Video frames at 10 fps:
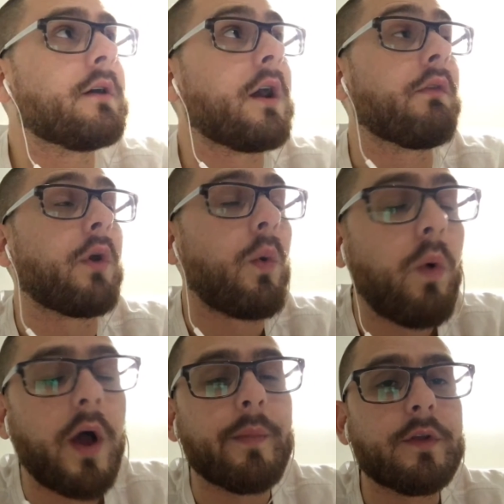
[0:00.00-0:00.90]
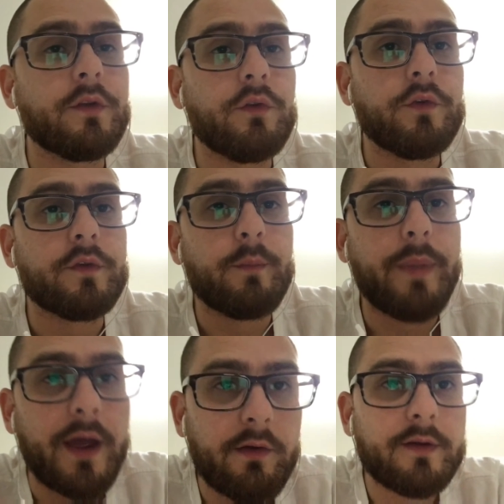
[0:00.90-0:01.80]
a requirement to do some
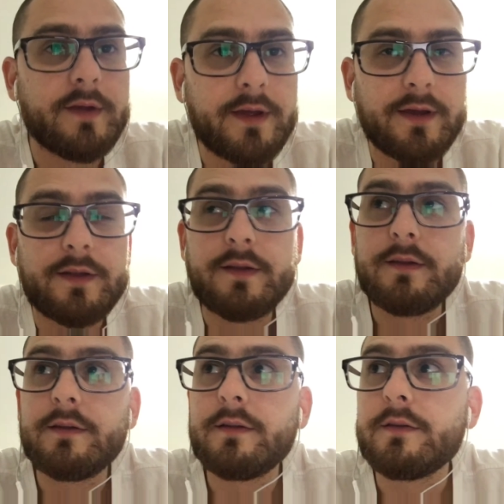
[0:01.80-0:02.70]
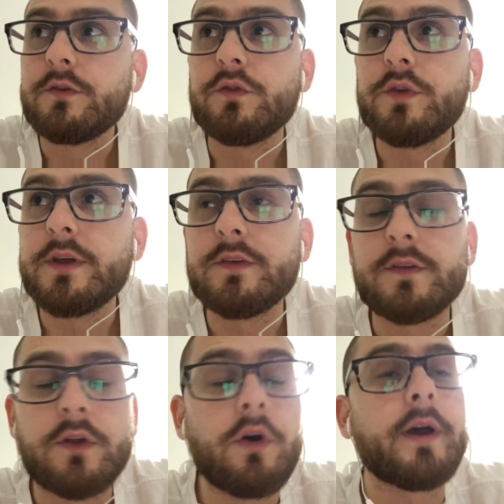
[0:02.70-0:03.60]
parenting duties
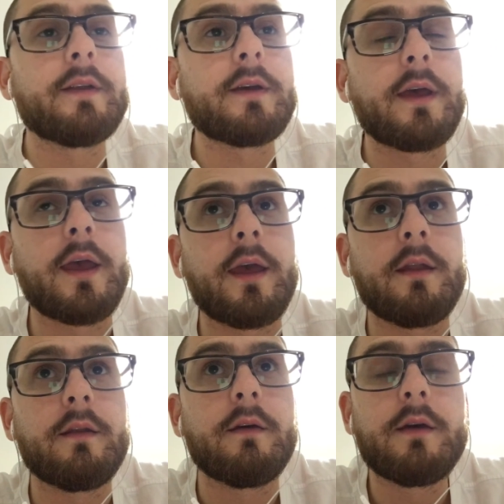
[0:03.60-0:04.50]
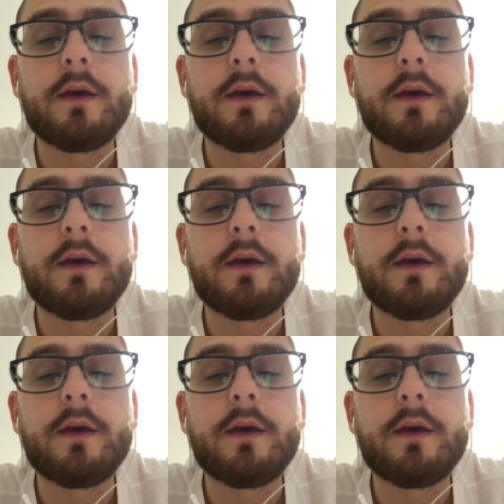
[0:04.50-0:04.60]
tonight, and